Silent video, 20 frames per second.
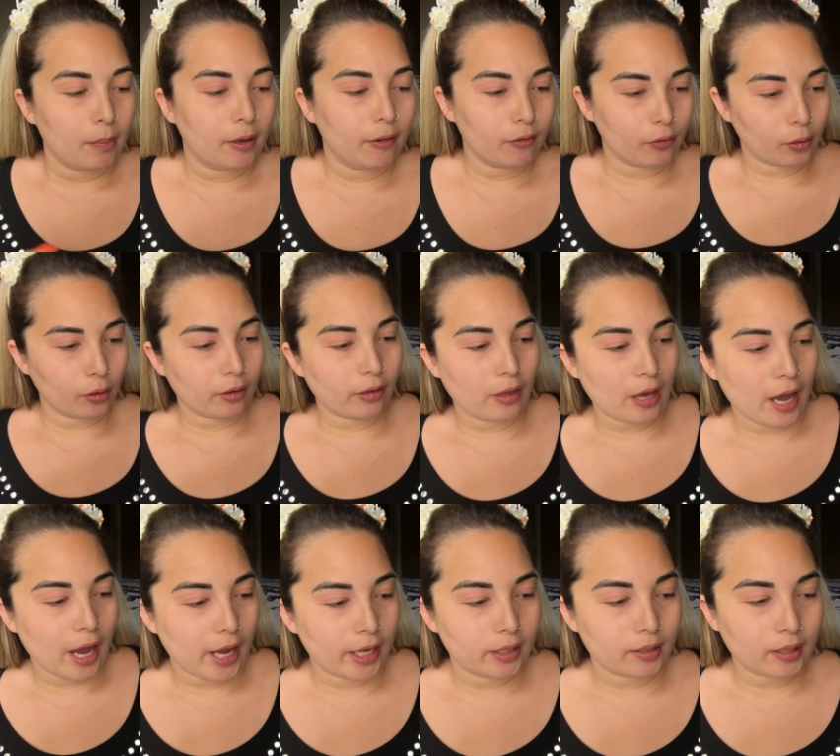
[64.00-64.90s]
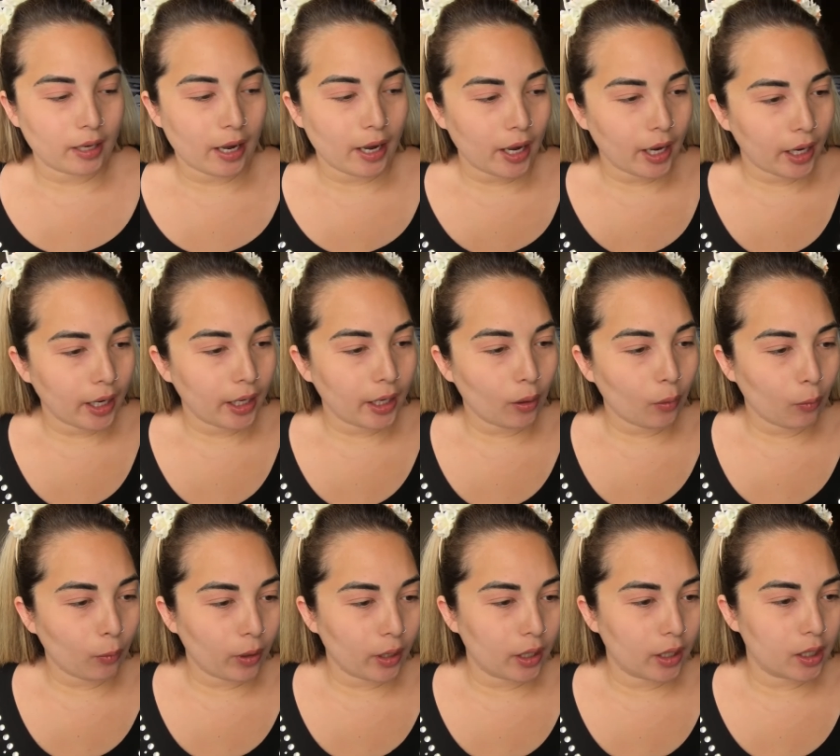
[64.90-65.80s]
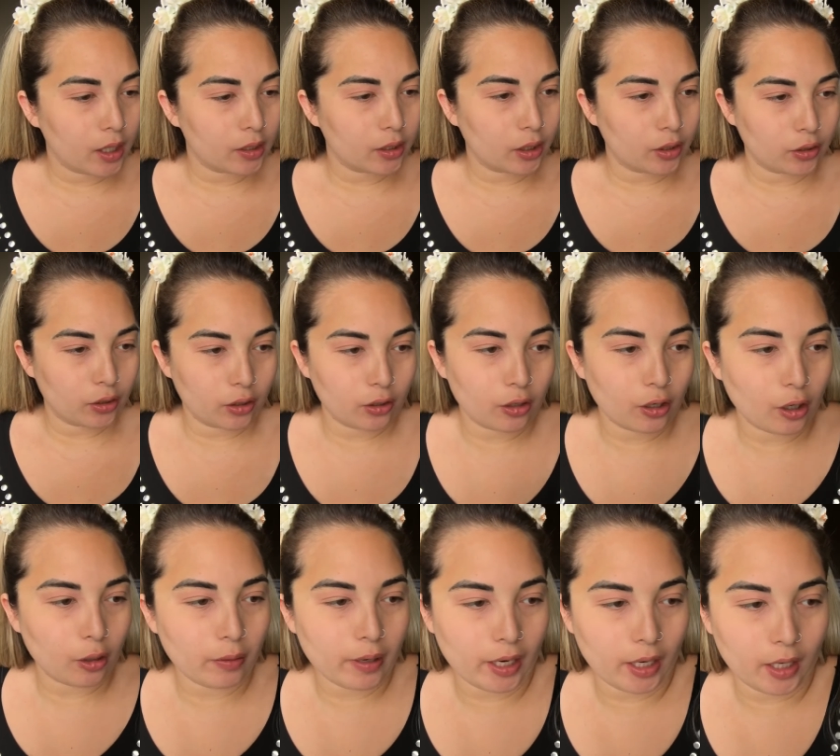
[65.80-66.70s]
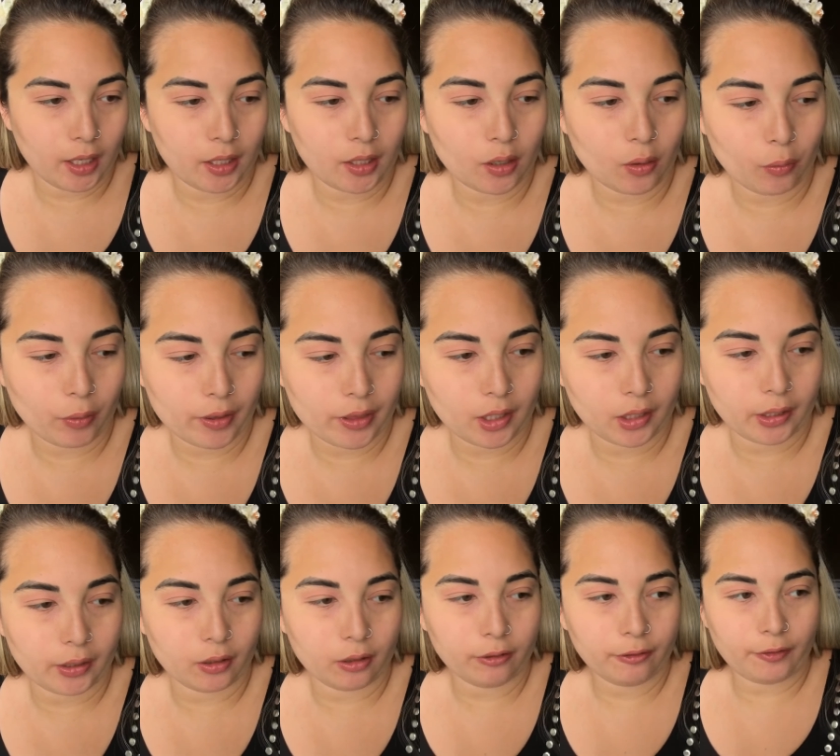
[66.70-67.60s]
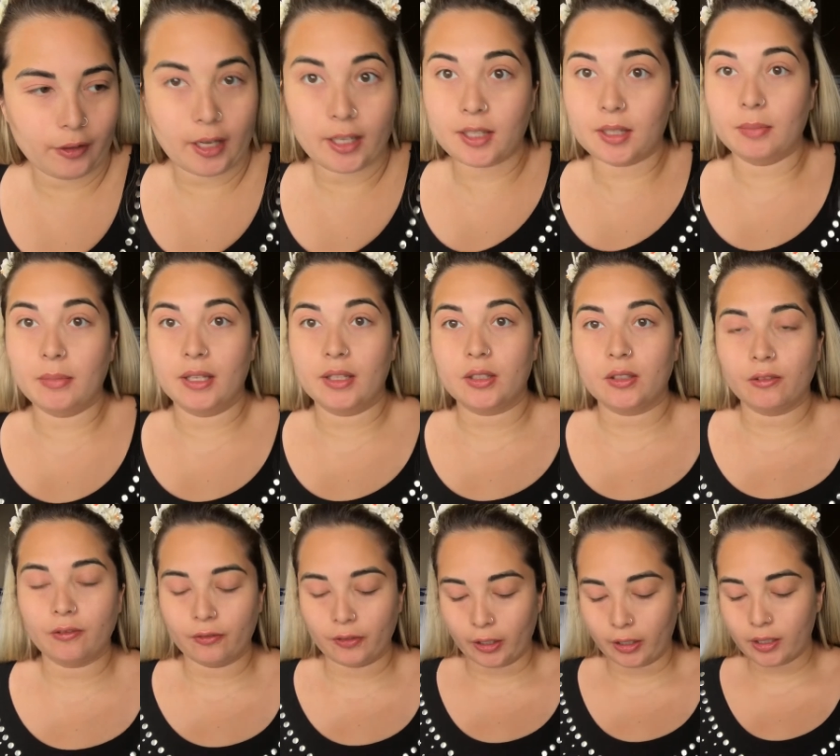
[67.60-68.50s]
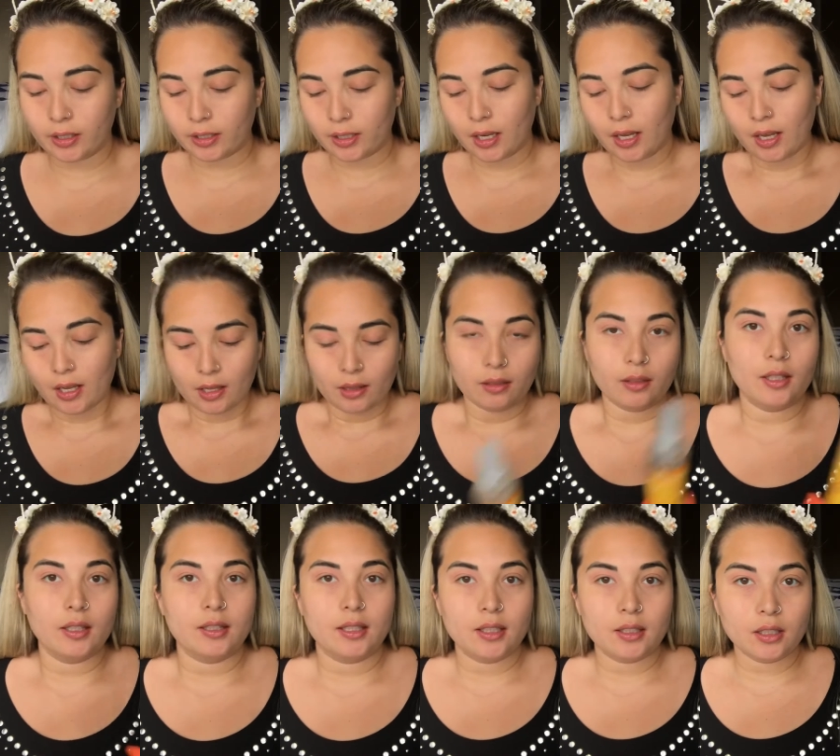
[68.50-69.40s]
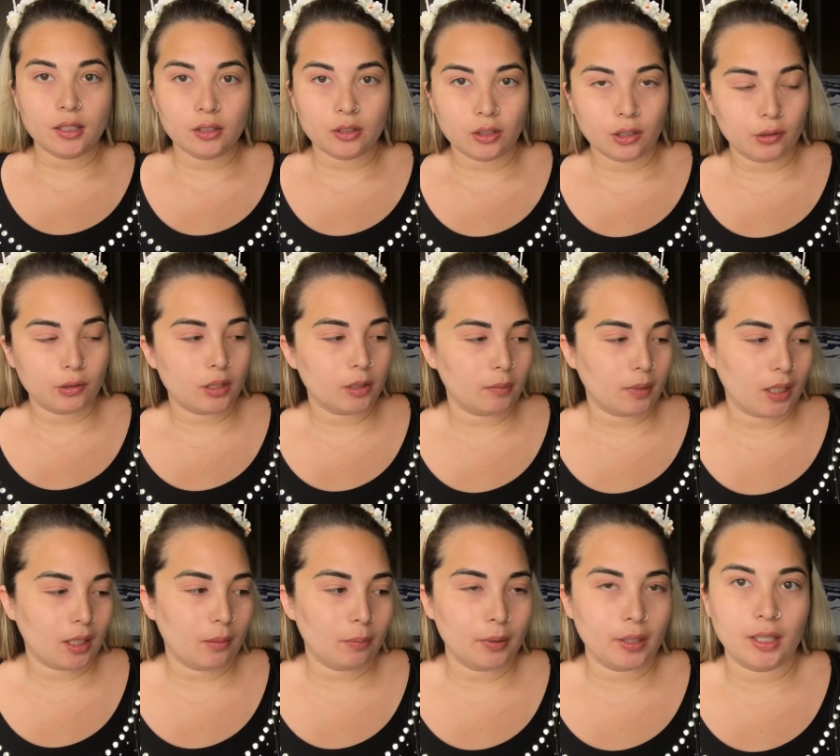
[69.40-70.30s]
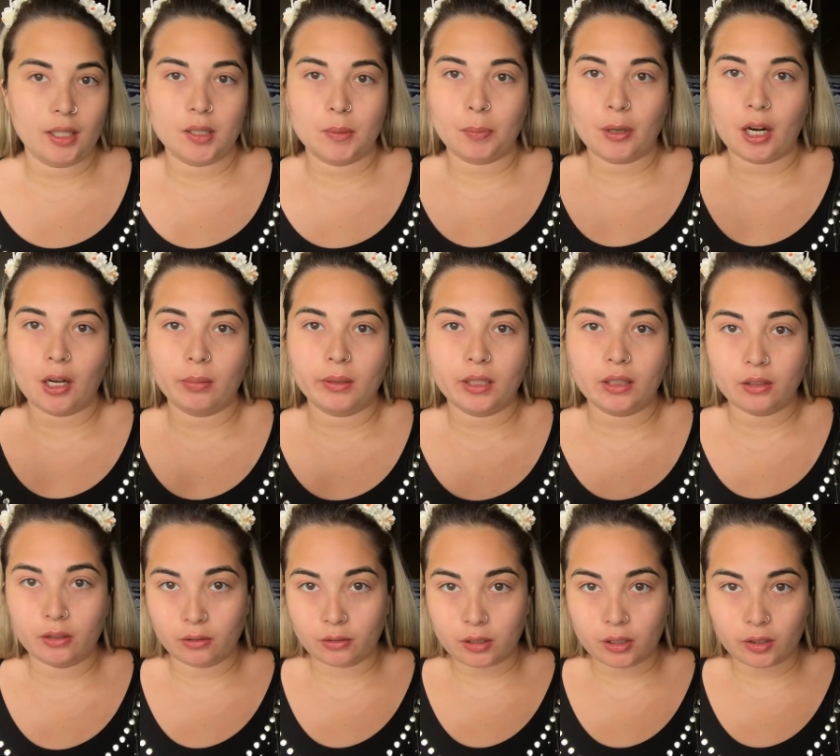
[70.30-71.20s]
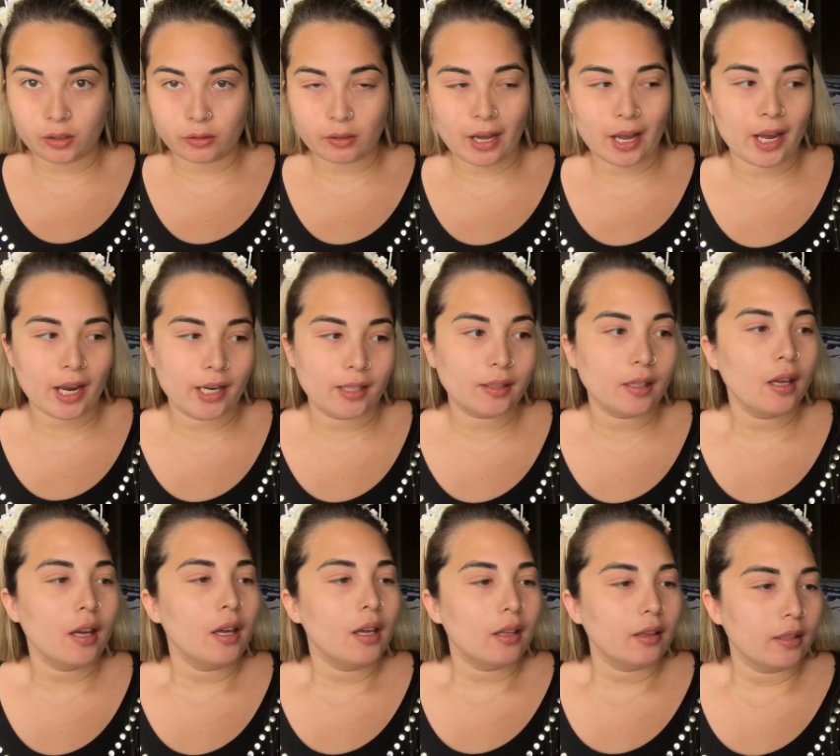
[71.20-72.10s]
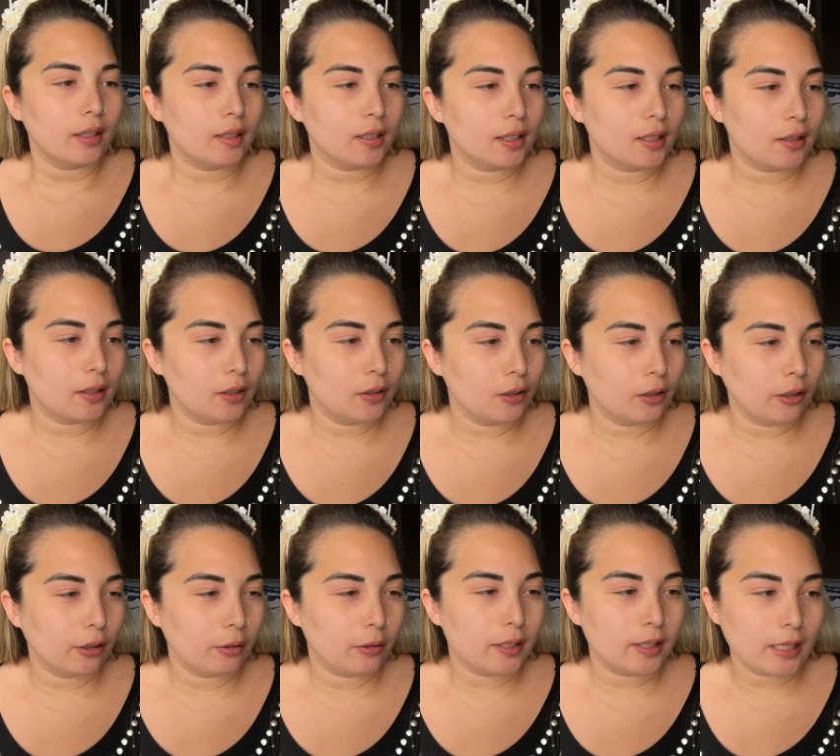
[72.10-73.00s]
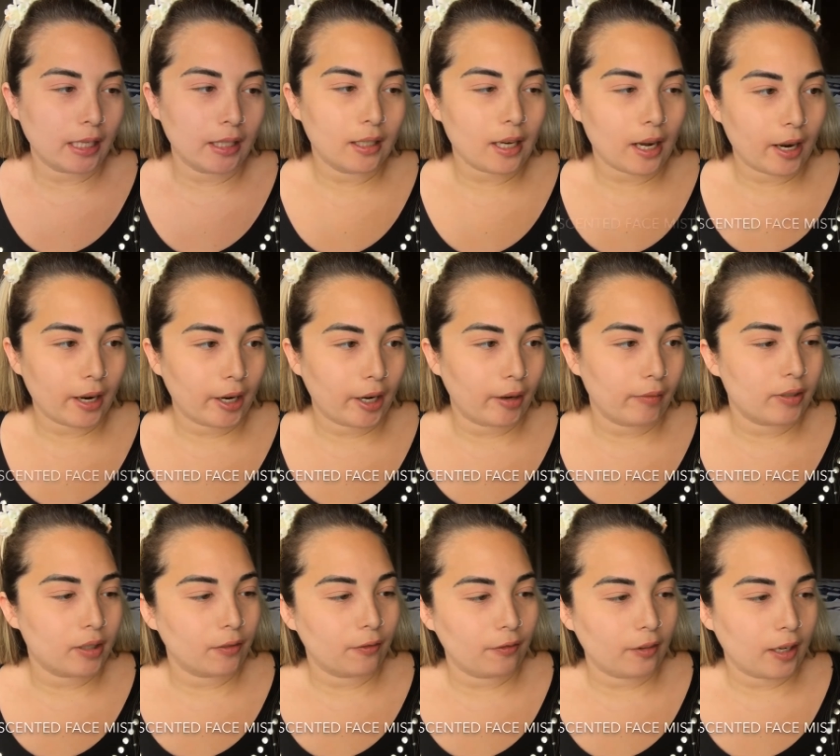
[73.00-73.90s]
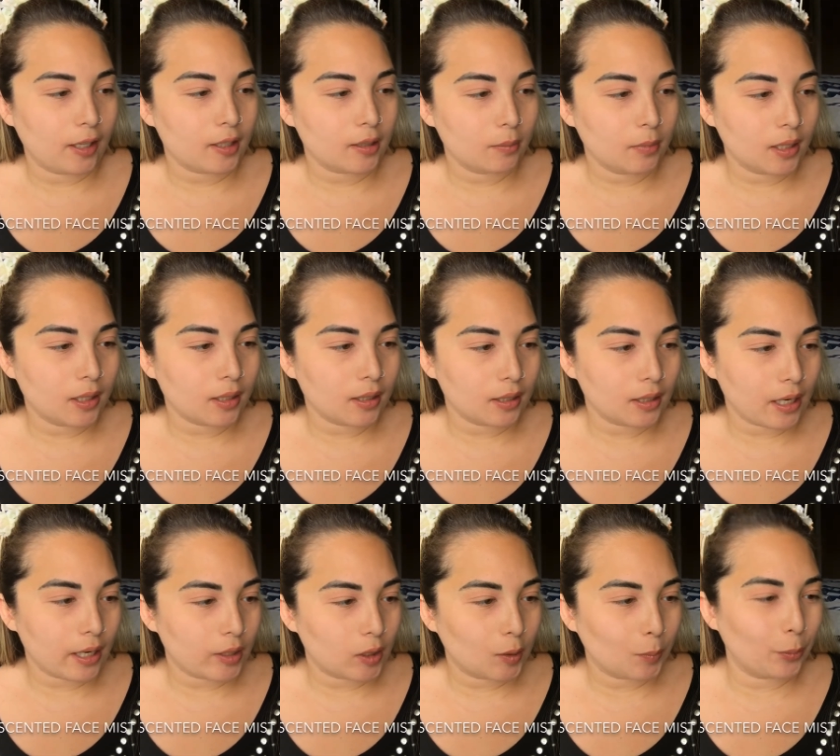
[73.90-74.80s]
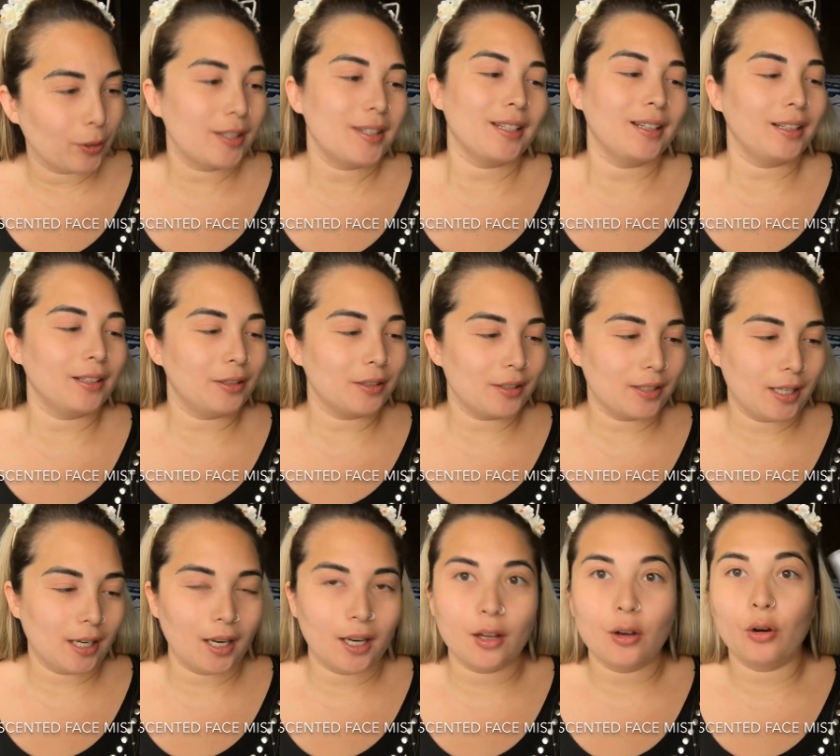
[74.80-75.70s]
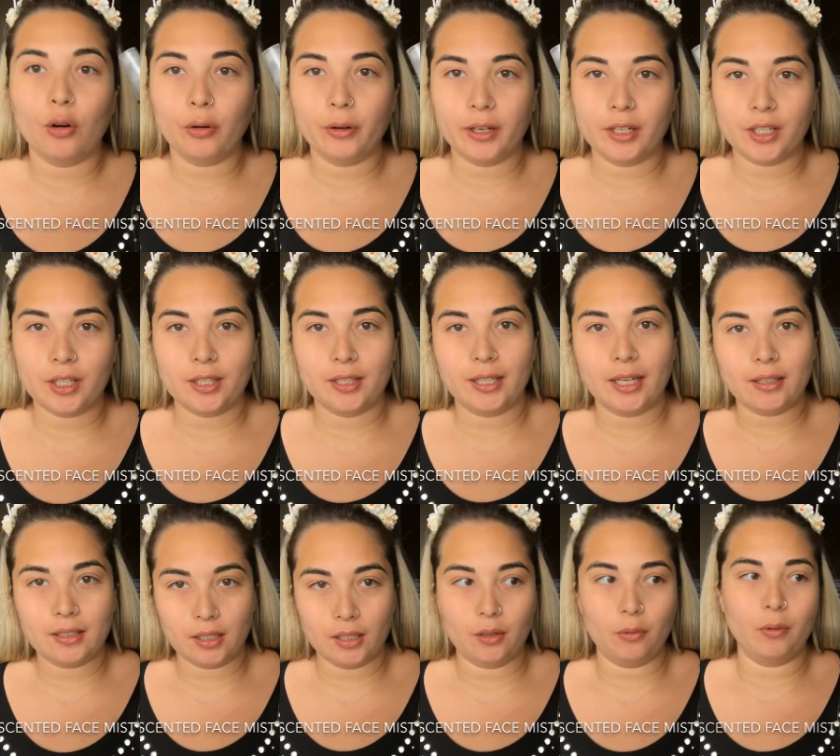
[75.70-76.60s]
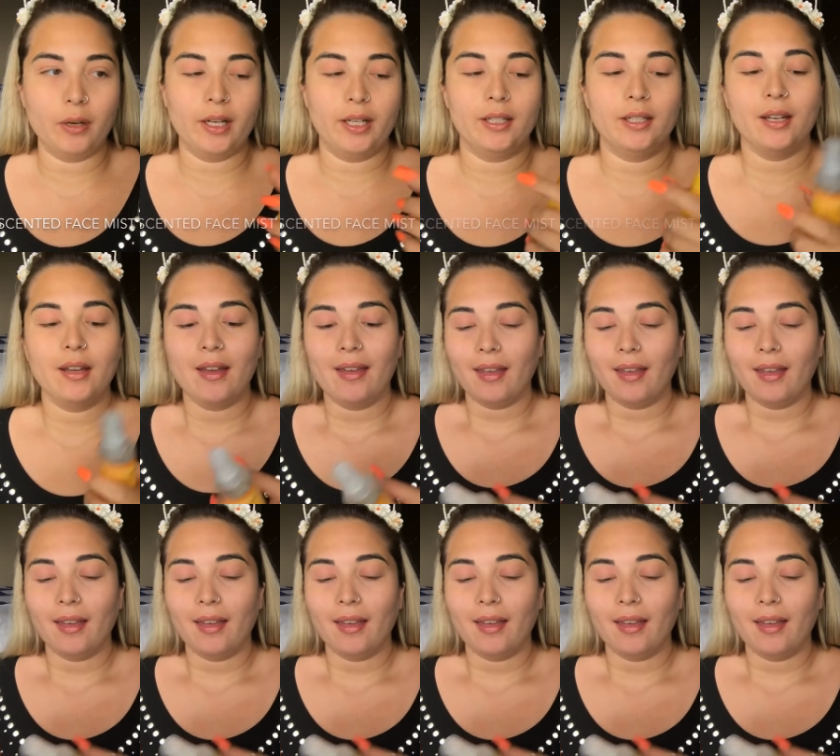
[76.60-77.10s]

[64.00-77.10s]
before that, I want to go in with a little face mist first. This isn't new to me, but it's probably new to you guys. This is the new St. Ives Face Mist Spritz a Little Zing Orange Scented one,